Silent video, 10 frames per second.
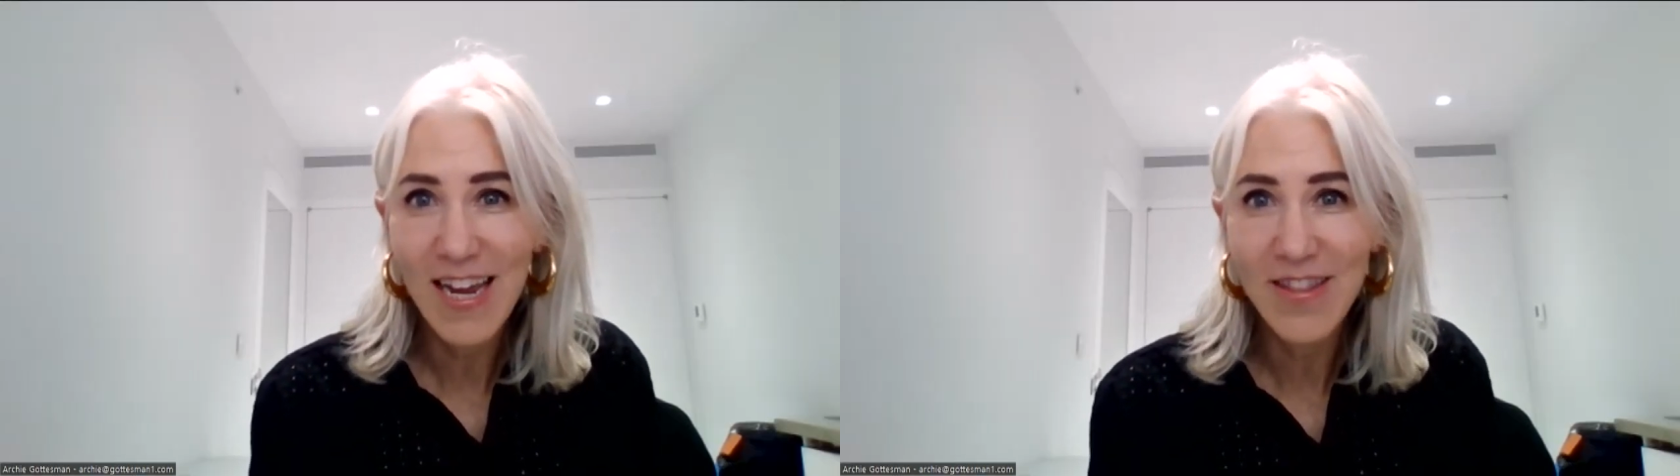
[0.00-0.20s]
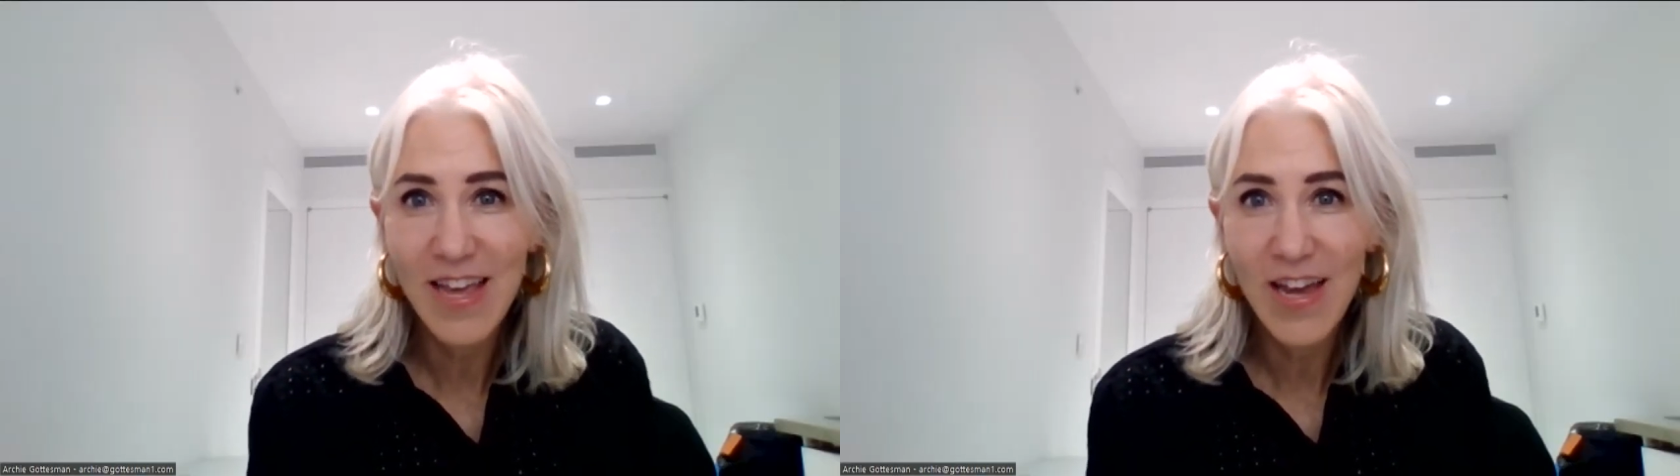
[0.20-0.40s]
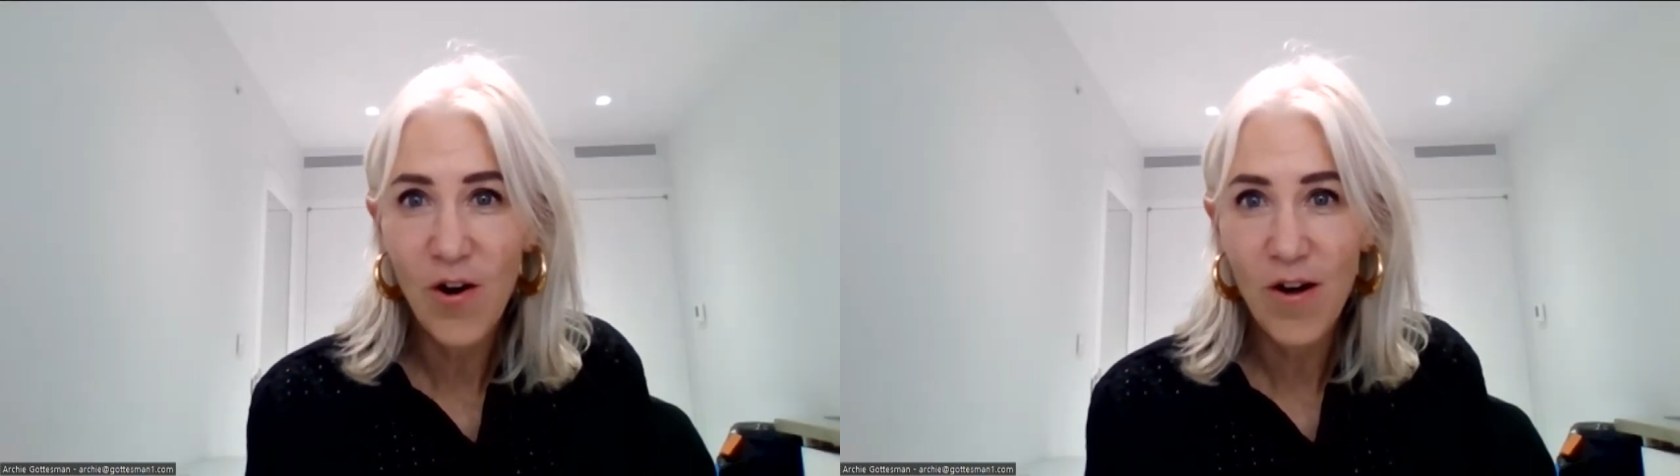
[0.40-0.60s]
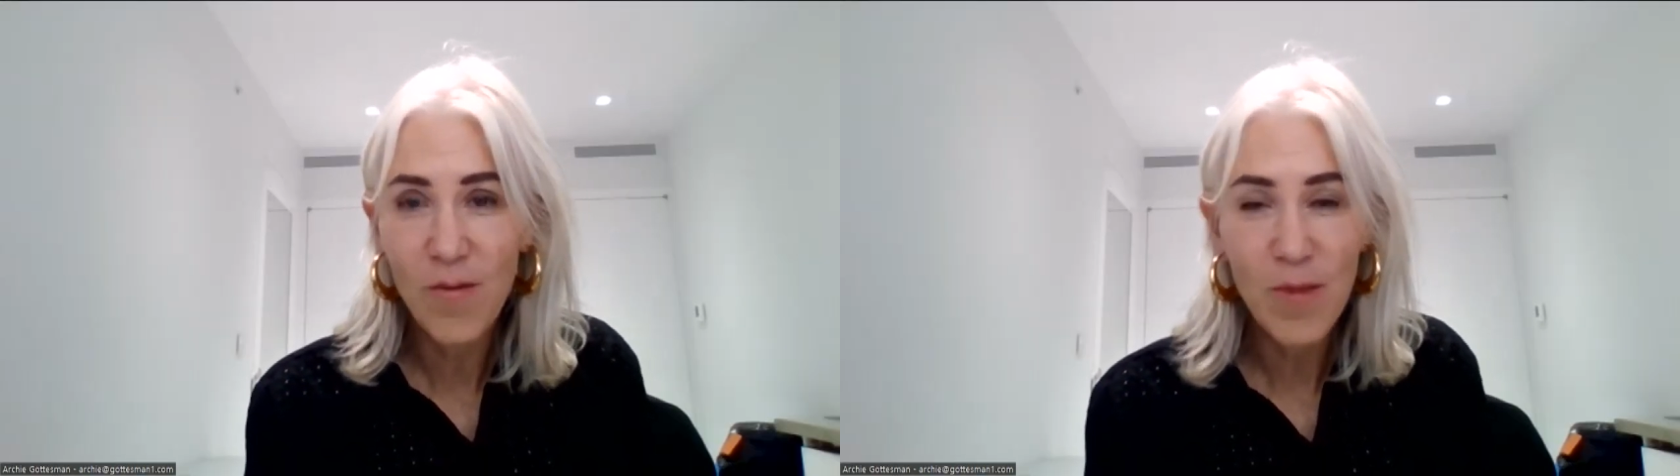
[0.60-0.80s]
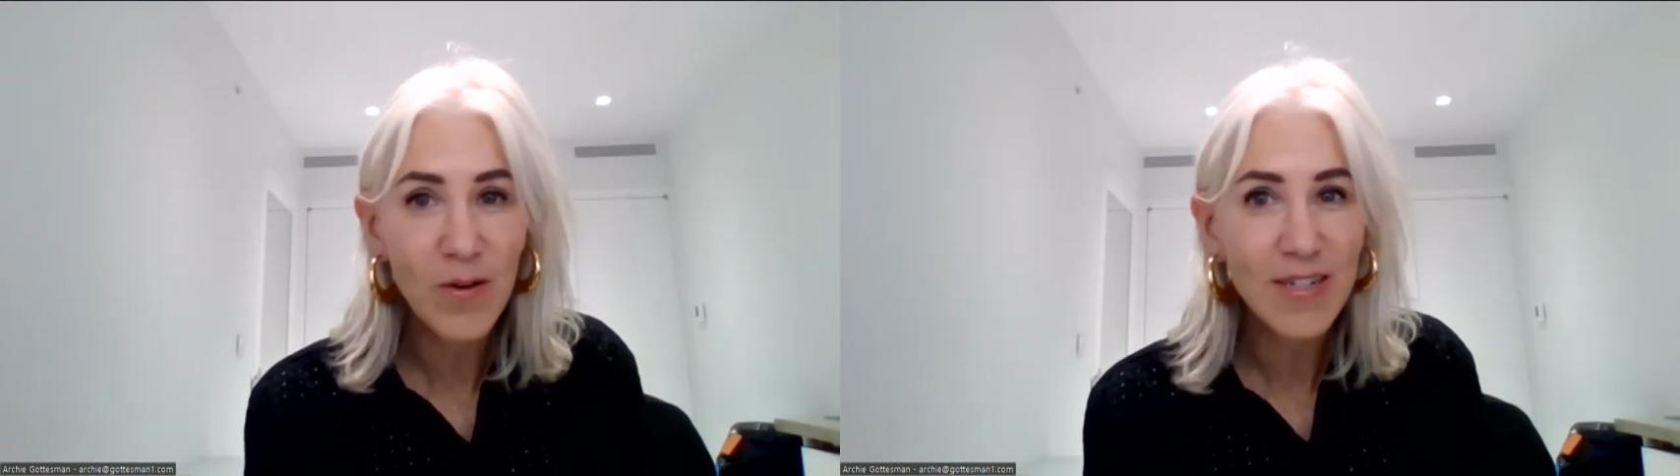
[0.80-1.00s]
and they
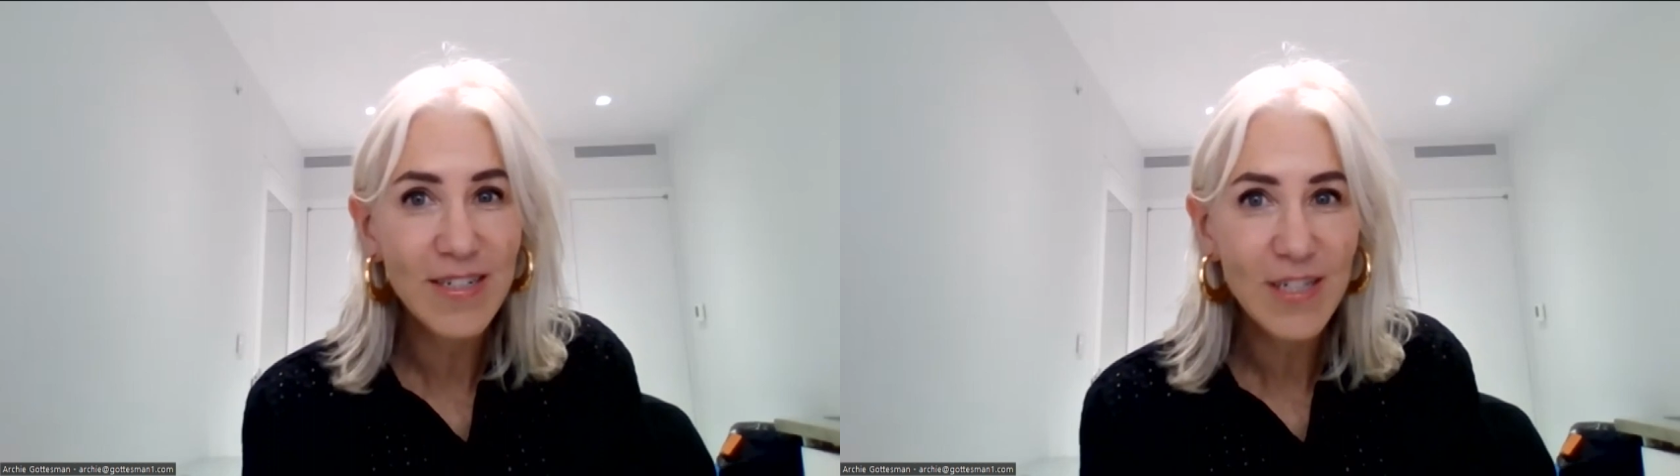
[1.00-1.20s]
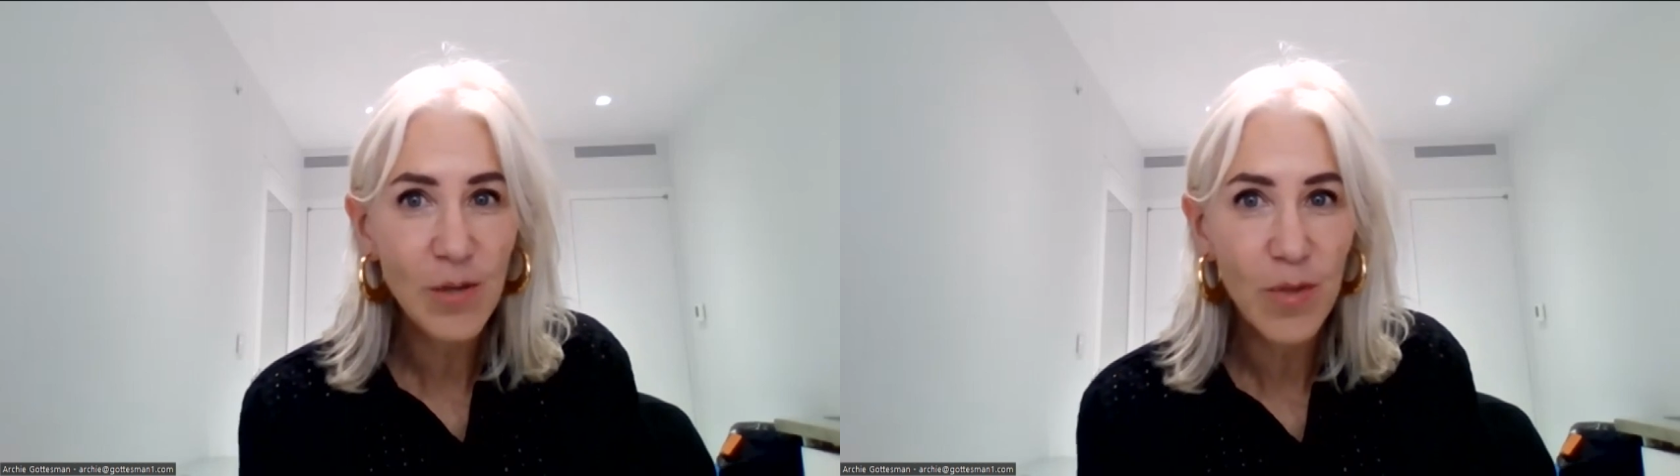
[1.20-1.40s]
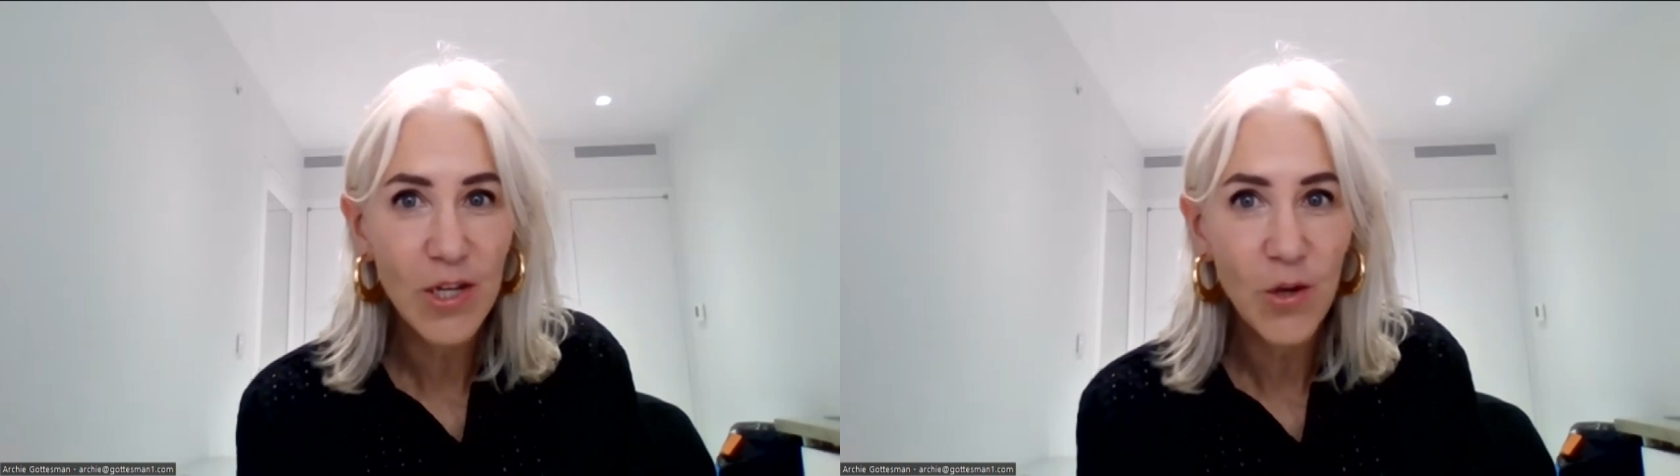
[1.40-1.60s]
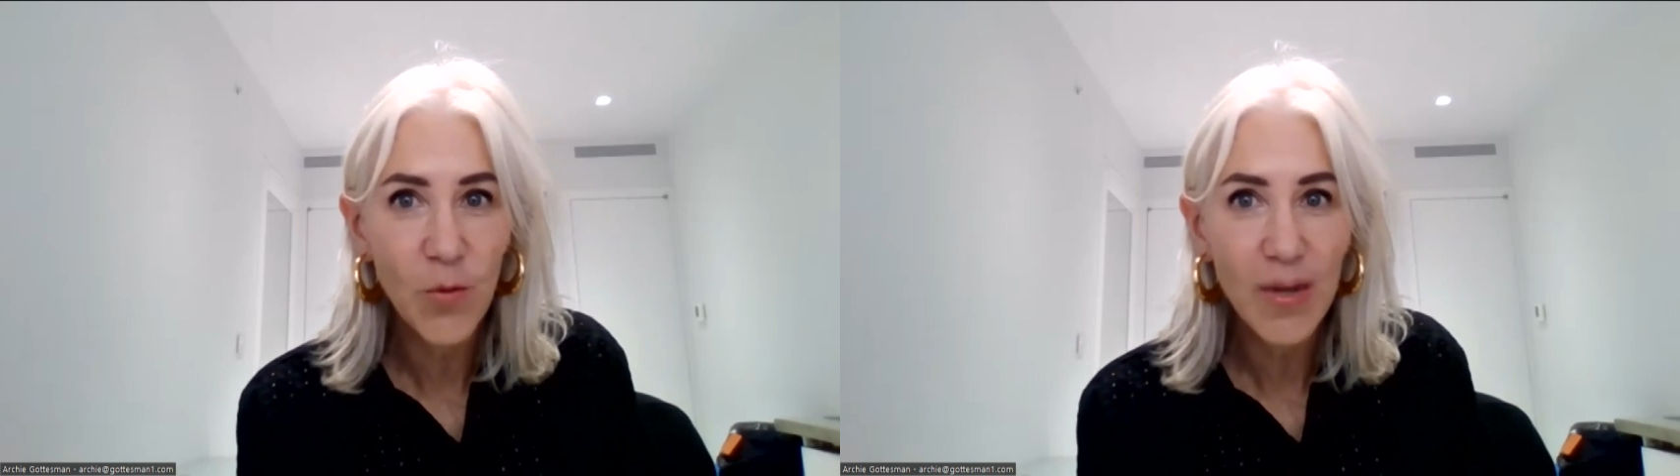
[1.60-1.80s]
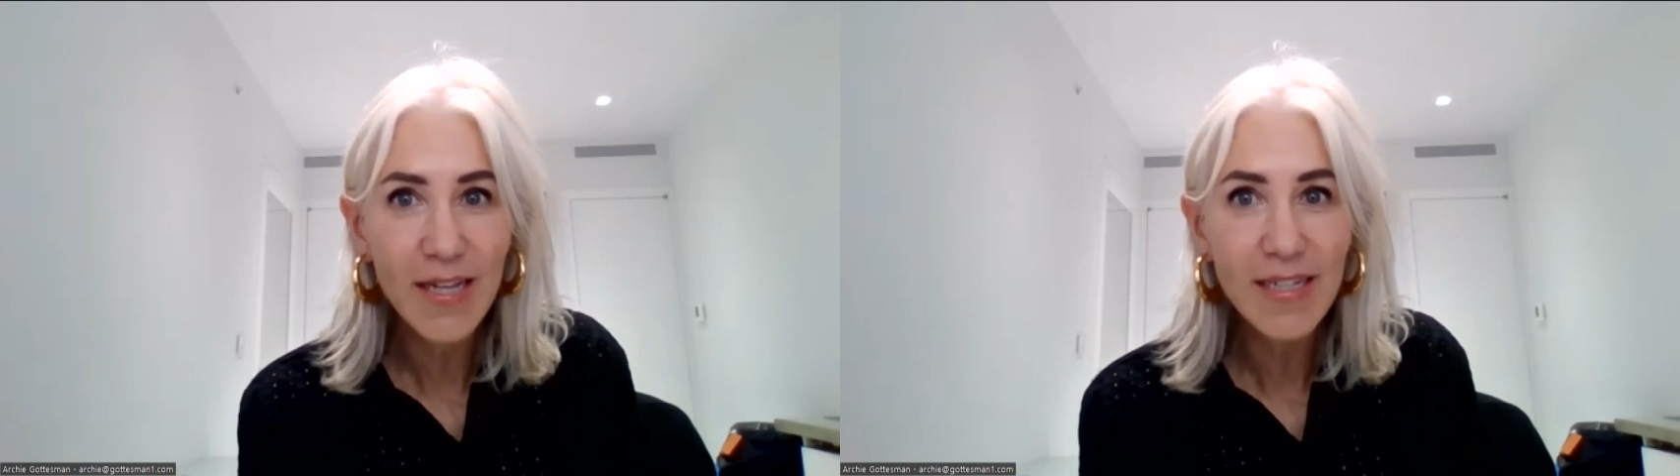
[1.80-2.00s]
are married to somebody
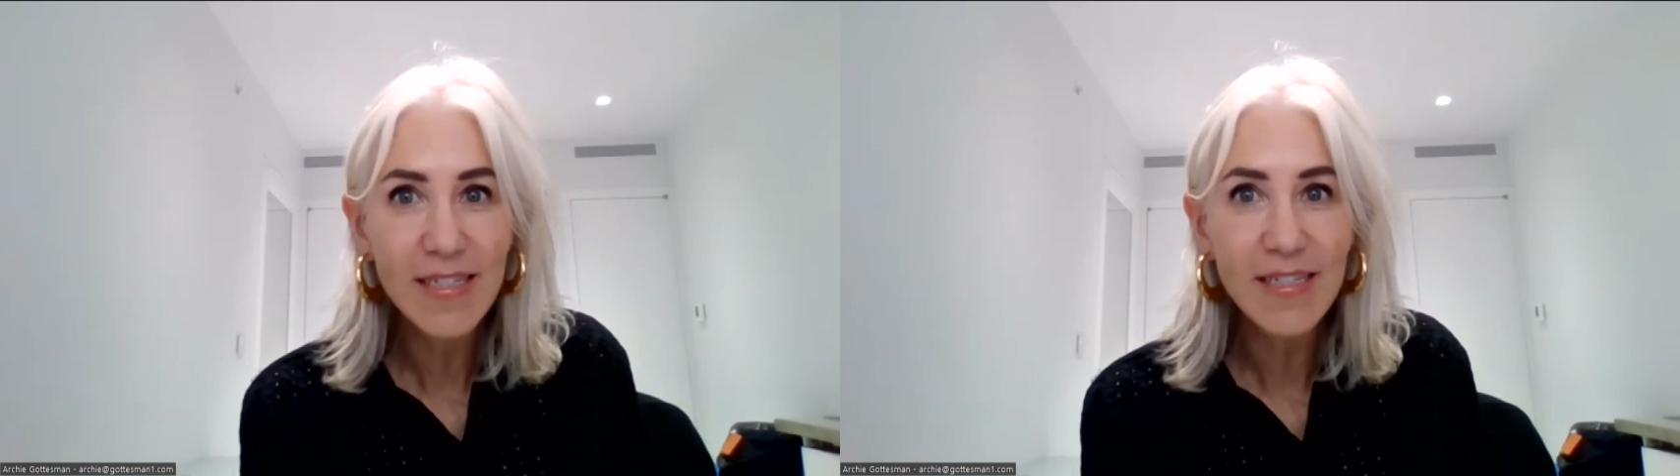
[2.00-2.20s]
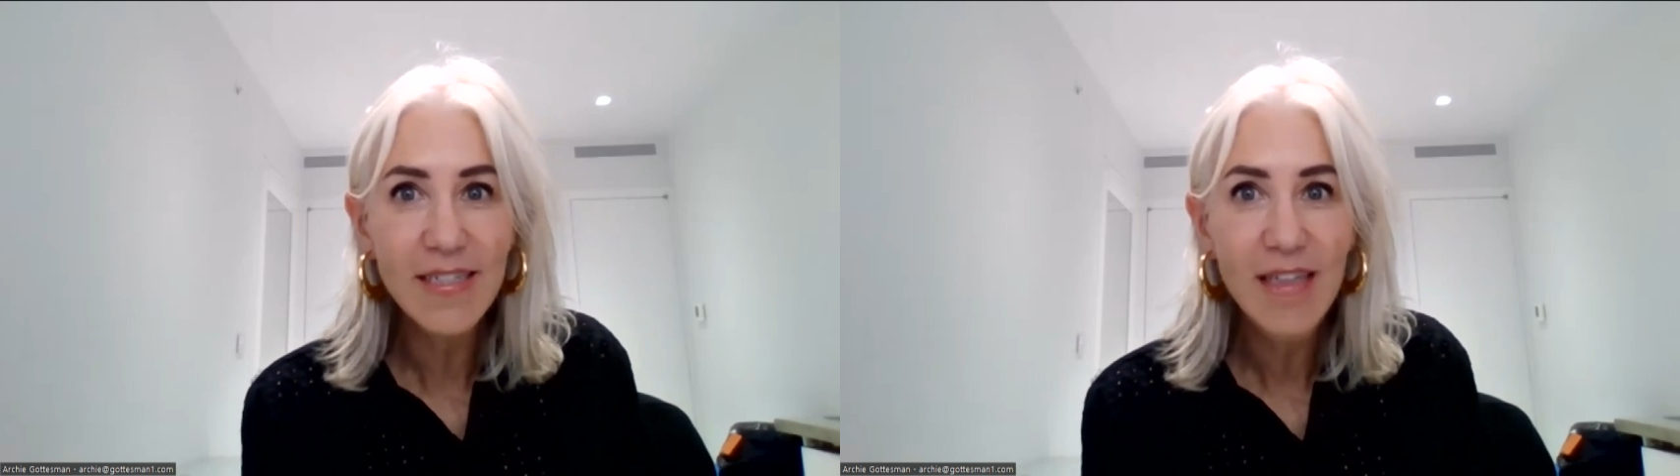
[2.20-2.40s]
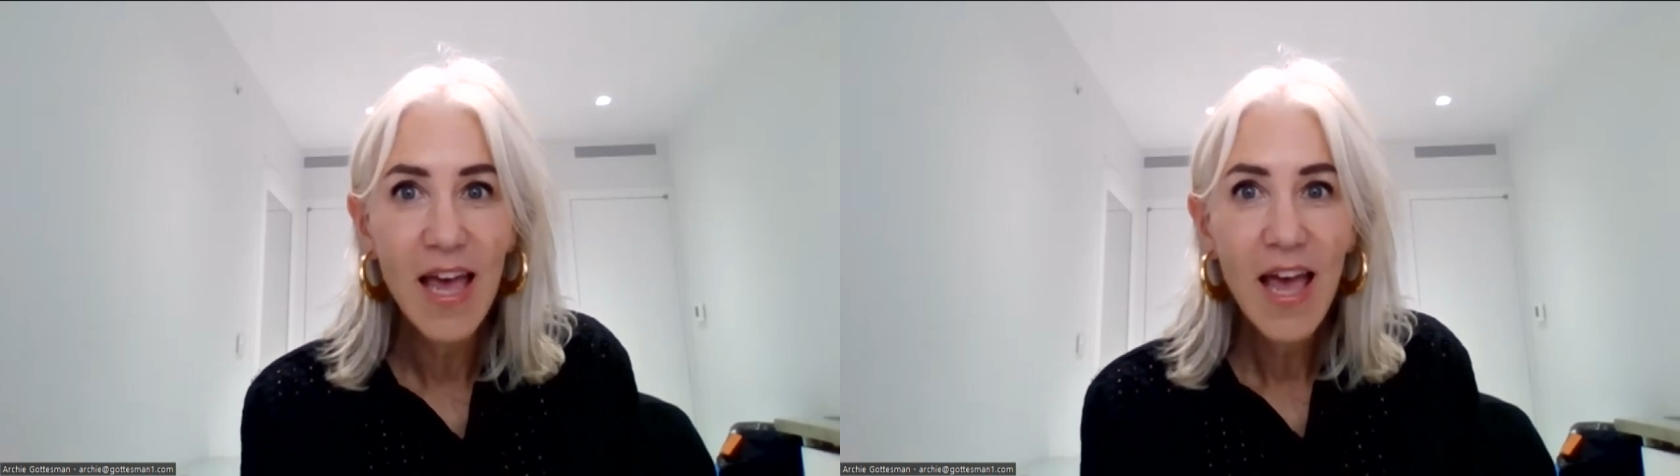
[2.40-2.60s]
who is